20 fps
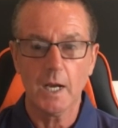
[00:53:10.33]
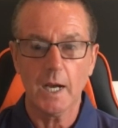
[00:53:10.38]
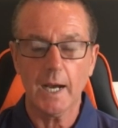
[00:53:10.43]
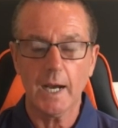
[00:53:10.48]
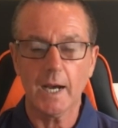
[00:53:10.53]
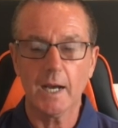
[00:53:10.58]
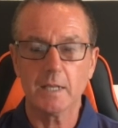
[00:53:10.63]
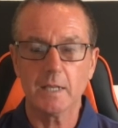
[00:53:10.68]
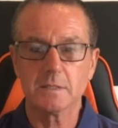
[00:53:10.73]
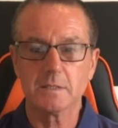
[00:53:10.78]

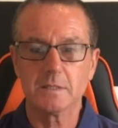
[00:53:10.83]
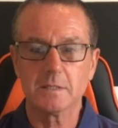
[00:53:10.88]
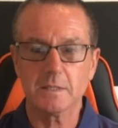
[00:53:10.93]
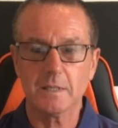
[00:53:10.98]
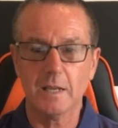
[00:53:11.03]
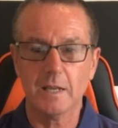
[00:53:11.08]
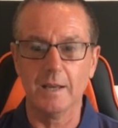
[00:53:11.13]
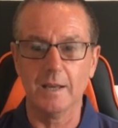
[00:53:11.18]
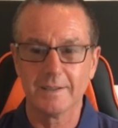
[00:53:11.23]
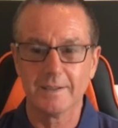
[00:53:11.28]
And
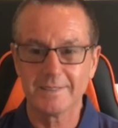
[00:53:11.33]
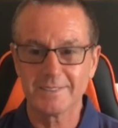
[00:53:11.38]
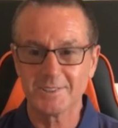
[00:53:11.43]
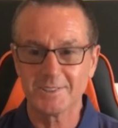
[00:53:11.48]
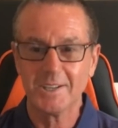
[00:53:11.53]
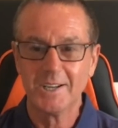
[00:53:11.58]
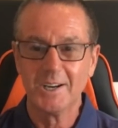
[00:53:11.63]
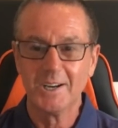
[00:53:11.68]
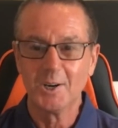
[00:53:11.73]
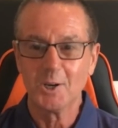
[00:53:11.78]

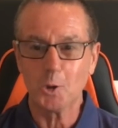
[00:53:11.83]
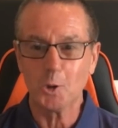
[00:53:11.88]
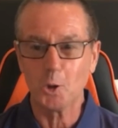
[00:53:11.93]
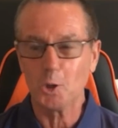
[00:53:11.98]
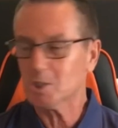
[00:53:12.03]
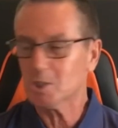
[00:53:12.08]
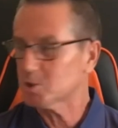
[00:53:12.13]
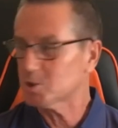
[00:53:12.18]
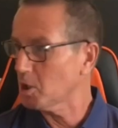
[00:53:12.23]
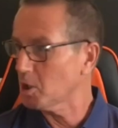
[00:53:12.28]
all
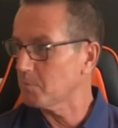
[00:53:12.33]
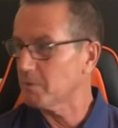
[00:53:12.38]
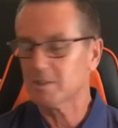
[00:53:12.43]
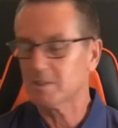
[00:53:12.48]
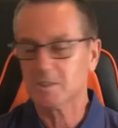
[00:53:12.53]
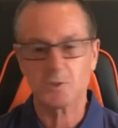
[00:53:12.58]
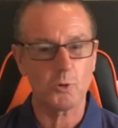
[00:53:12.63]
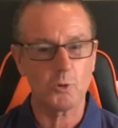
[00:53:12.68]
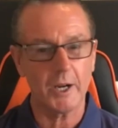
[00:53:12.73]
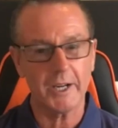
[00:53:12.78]
the
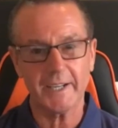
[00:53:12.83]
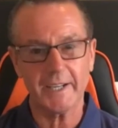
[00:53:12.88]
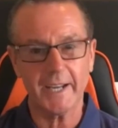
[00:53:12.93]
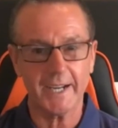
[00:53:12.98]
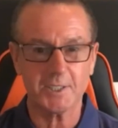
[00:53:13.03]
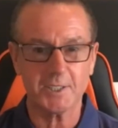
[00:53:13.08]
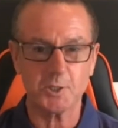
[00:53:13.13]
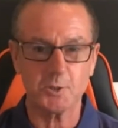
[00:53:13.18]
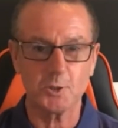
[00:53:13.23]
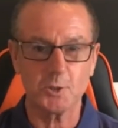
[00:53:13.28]
Germans right
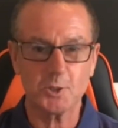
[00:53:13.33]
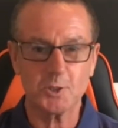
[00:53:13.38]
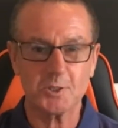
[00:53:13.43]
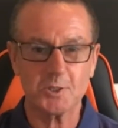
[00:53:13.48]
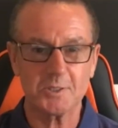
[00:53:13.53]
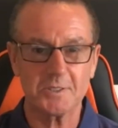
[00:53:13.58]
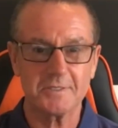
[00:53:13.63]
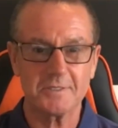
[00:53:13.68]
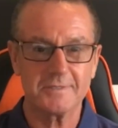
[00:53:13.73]
next to us,